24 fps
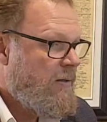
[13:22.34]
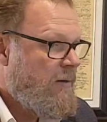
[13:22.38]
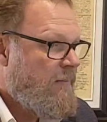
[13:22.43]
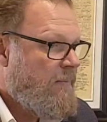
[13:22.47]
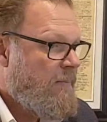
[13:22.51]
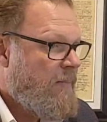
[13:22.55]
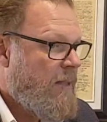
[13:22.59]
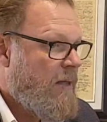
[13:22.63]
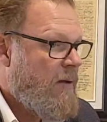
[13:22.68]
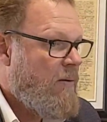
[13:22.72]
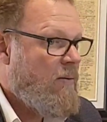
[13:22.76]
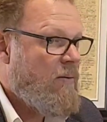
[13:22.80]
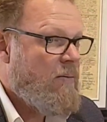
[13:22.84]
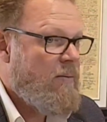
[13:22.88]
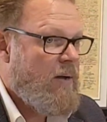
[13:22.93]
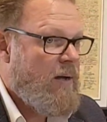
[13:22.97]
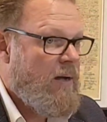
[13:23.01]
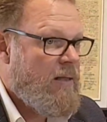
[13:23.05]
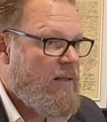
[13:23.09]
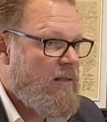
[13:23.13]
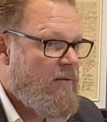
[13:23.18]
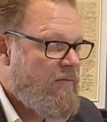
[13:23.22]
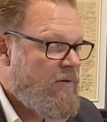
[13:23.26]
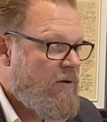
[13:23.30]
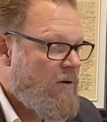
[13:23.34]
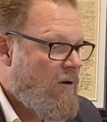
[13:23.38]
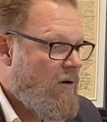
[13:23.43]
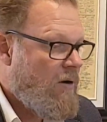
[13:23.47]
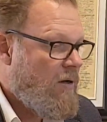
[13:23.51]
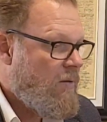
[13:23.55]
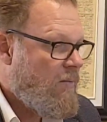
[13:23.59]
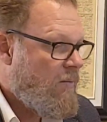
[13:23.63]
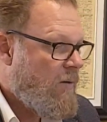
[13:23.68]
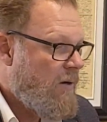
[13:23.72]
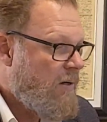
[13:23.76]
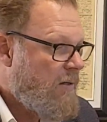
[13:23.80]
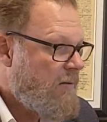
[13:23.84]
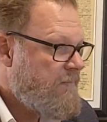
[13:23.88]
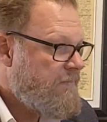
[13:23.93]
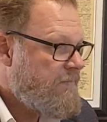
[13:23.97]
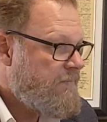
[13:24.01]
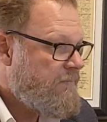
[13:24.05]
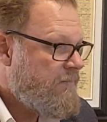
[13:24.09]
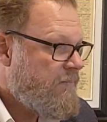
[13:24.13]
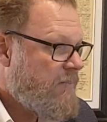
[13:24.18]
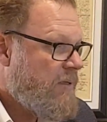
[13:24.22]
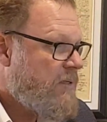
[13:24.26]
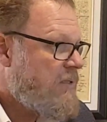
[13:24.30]
Now, I live in Ottawa,
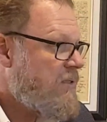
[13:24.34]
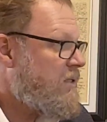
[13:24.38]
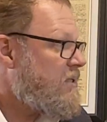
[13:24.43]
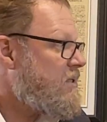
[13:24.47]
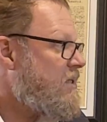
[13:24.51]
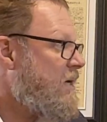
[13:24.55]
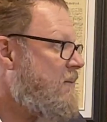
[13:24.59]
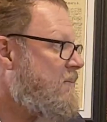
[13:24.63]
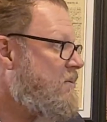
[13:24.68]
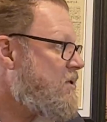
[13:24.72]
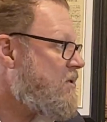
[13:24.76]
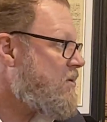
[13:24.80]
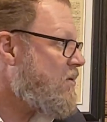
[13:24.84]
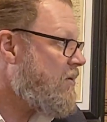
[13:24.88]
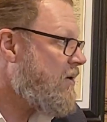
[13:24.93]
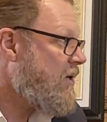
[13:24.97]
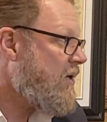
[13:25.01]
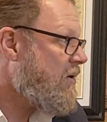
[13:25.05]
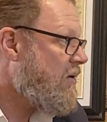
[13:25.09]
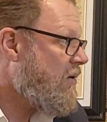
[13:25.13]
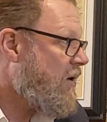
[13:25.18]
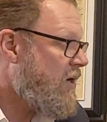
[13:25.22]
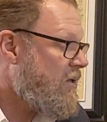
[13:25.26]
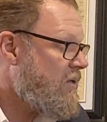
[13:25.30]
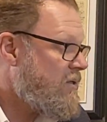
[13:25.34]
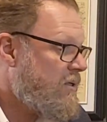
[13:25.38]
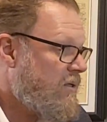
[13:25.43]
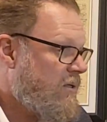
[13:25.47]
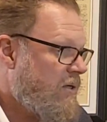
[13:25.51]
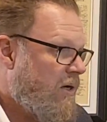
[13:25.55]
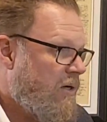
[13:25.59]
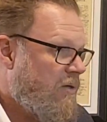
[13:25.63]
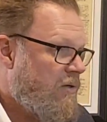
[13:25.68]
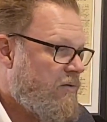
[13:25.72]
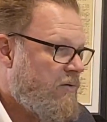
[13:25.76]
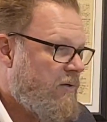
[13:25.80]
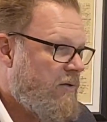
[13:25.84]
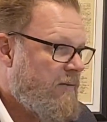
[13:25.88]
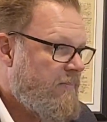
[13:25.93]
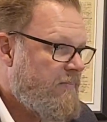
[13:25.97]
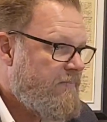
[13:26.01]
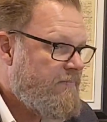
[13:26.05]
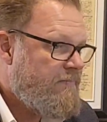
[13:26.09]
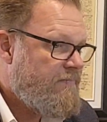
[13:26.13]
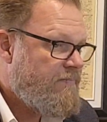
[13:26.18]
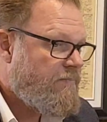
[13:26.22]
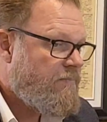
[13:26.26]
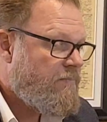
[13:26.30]
but it's the same story across the country.
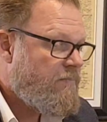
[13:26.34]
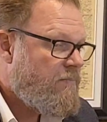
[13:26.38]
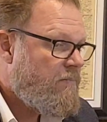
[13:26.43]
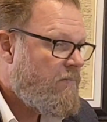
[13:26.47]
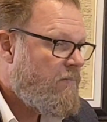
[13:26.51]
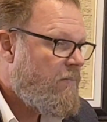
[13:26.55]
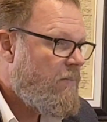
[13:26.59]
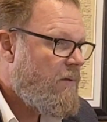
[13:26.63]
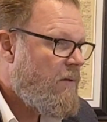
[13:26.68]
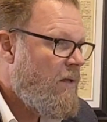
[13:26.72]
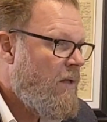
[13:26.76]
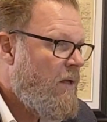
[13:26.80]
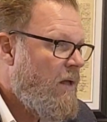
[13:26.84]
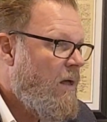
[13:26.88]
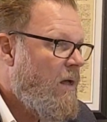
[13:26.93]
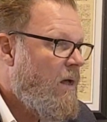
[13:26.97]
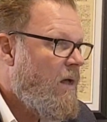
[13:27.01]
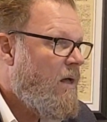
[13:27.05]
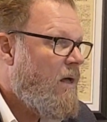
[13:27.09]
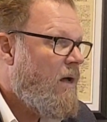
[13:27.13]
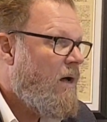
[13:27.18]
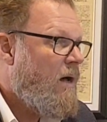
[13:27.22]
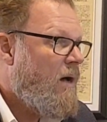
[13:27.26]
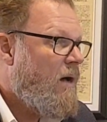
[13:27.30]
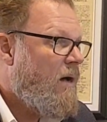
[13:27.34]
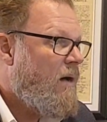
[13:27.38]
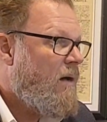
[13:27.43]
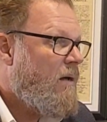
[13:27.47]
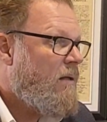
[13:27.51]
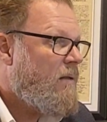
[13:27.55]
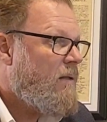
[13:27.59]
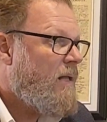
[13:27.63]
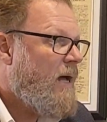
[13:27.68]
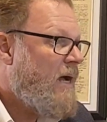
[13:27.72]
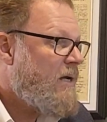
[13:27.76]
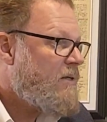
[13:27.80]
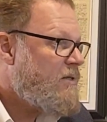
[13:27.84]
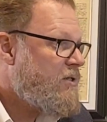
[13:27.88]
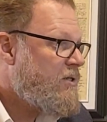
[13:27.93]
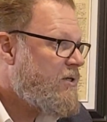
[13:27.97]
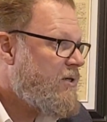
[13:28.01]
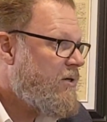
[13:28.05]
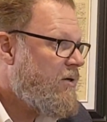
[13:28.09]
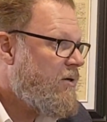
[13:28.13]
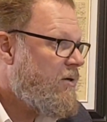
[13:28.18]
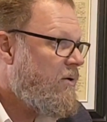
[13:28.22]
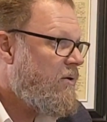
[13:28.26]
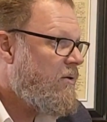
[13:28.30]
Last
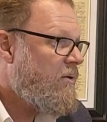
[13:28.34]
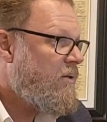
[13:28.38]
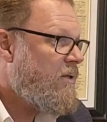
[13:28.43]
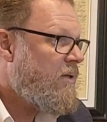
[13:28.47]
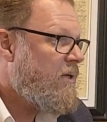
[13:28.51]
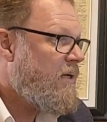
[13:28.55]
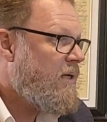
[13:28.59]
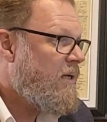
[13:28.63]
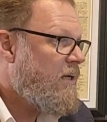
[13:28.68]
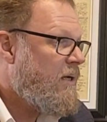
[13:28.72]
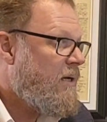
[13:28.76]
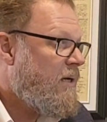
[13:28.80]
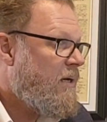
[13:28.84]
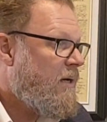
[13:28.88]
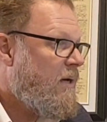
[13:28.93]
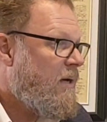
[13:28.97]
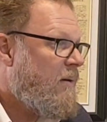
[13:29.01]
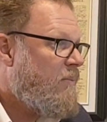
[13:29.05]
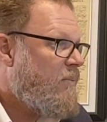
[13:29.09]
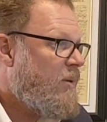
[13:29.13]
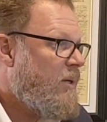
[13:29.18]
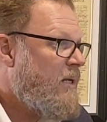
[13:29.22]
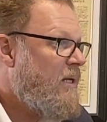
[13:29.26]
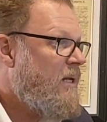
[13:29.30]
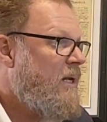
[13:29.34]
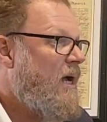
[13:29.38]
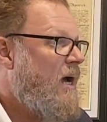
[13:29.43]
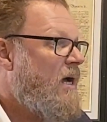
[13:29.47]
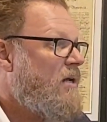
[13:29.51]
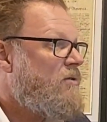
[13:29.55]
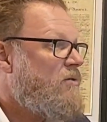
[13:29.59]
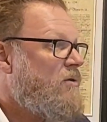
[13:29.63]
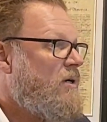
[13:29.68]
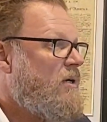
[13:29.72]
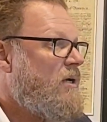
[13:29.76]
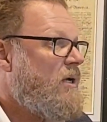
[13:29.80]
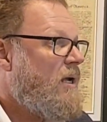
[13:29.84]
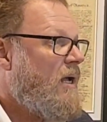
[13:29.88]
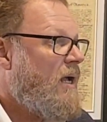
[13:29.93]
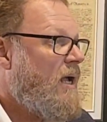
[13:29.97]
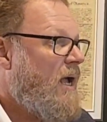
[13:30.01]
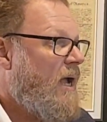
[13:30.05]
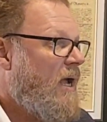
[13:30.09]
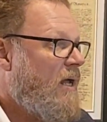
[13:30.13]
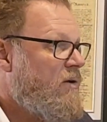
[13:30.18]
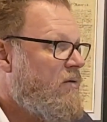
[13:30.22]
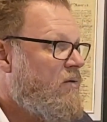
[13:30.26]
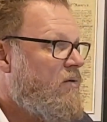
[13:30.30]
year, the pediatric
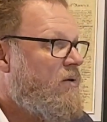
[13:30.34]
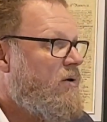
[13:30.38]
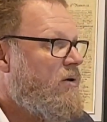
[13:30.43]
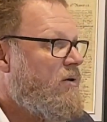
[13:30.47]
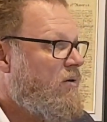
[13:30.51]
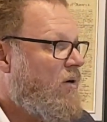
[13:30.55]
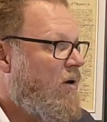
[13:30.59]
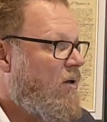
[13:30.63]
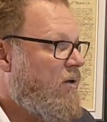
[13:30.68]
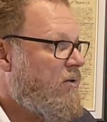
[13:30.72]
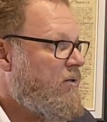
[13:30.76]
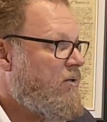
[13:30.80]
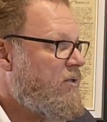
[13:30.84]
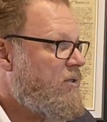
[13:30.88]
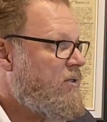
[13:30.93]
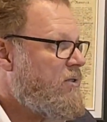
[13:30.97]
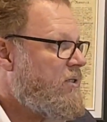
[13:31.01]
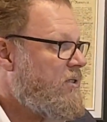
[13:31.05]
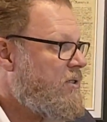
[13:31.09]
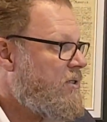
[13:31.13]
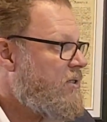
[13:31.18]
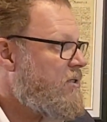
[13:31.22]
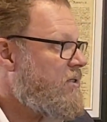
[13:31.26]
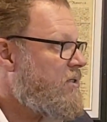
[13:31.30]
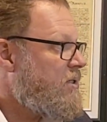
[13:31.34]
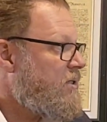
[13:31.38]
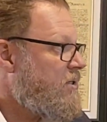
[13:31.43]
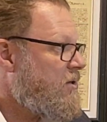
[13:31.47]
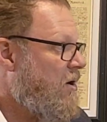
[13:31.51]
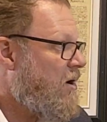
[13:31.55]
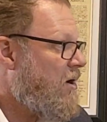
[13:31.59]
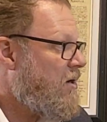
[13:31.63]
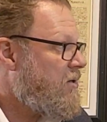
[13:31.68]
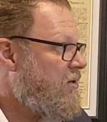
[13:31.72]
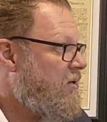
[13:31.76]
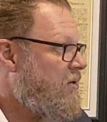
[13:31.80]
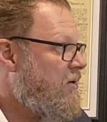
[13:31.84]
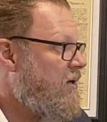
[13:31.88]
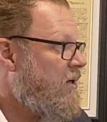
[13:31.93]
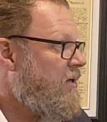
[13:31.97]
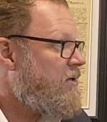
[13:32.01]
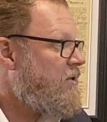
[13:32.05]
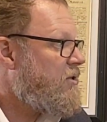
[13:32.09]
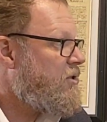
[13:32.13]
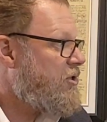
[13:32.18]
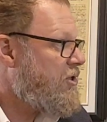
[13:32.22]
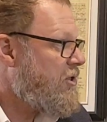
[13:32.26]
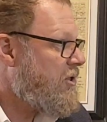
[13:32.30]
endocrinologist, this is the doctor
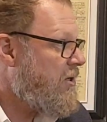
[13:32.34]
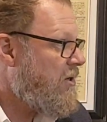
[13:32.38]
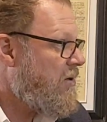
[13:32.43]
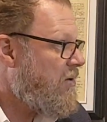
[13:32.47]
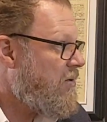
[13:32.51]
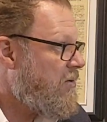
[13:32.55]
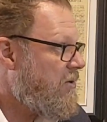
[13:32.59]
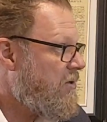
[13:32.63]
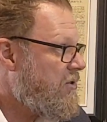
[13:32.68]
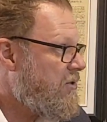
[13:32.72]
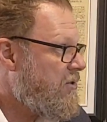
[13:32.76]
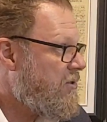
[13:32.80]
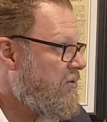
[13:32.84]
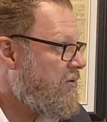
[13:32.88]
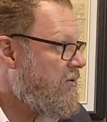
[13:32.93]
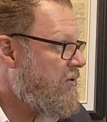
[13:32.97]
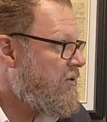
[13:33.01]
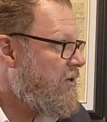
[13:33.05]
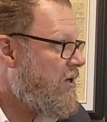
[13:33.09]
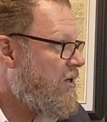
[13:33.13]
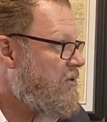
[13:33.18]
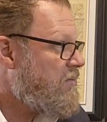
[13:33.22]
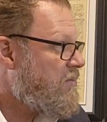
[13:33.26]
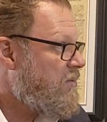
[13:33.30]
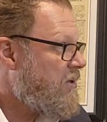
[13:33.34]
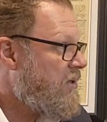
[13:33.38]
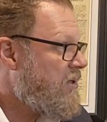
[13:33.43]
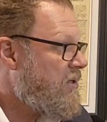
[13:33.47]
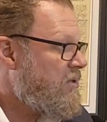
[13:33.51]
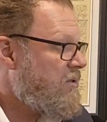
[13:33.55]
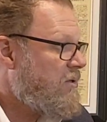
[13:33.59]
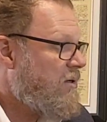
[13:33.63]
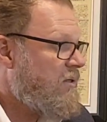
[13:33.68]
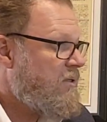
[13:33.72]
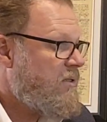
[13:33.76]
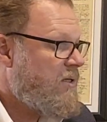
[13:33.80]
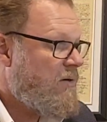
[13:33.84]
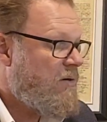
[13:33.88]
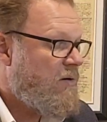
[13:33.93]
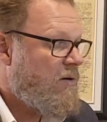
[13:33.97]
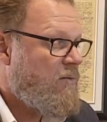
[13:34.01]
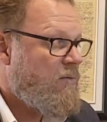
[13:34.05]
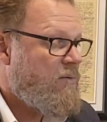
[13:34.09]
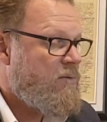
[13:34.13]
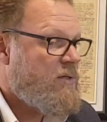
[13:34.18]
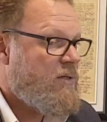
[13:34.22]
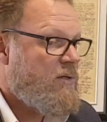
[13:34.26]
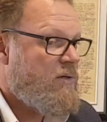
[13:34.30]
at CHEO, the Children's Hospital Eastern
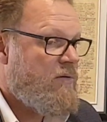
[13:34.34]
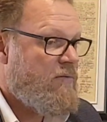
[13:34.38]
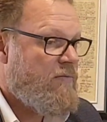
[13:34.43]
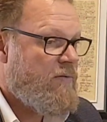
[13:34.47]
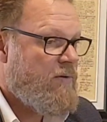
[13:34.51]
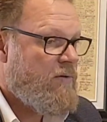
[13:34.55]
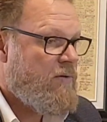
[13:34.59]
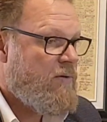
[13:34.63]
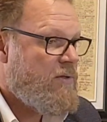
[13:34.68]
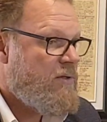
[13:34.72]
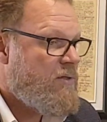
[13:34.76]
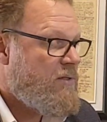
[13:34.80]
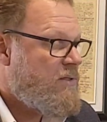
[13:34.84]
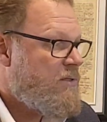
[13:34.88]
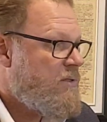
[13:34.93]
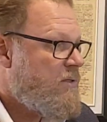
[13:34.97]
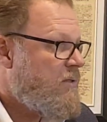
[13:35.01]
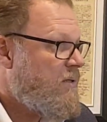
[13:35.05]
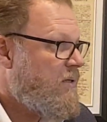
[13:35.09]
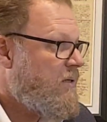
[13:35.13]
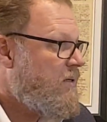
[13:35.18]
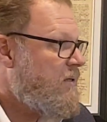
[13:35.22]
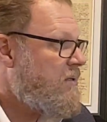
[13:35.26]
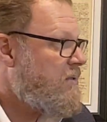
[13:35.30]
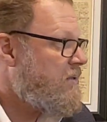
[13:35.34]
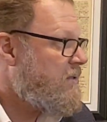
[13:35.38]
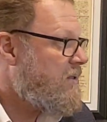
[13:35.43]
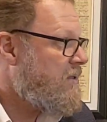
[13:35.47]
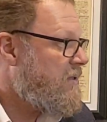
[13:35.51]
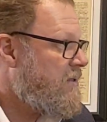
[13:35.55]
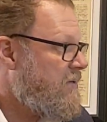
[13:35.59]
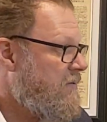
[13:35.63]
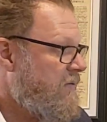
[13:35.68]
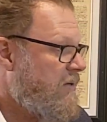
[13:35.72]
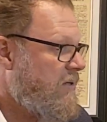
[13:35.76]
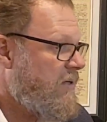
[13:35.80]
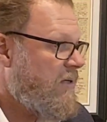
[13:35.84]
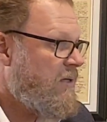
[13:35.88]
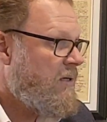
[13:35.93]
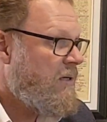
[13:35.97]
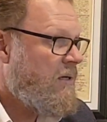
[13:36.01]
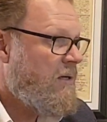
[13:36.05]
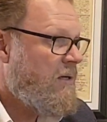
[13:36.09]
Ontario, was interviewed in CTV